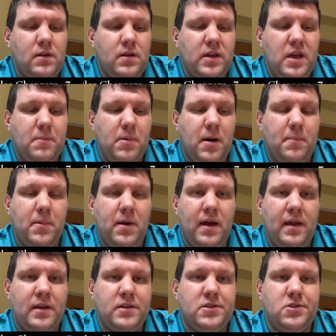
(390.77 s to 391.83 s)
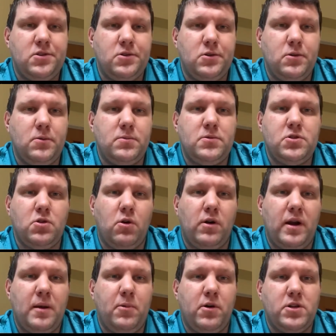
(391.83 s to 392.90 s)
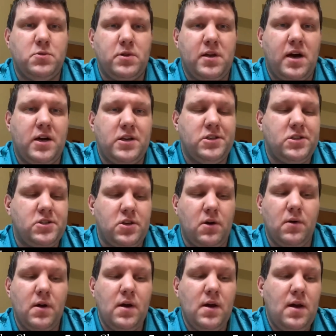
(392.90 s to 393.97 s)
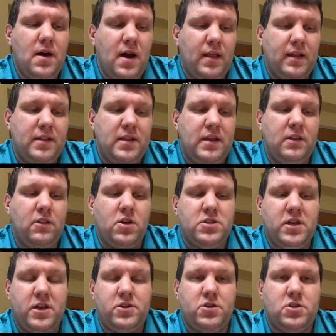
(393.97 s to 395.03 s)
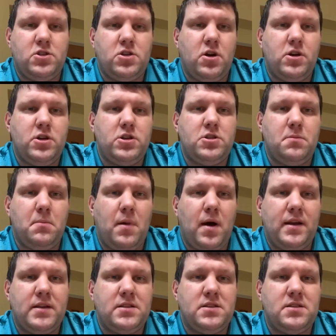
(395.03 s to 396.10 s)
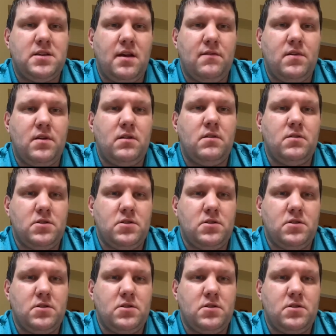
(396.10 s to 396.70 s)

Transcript: keep up and to score any points with Hodges. So I like the Los Angeles Chargers minus 7.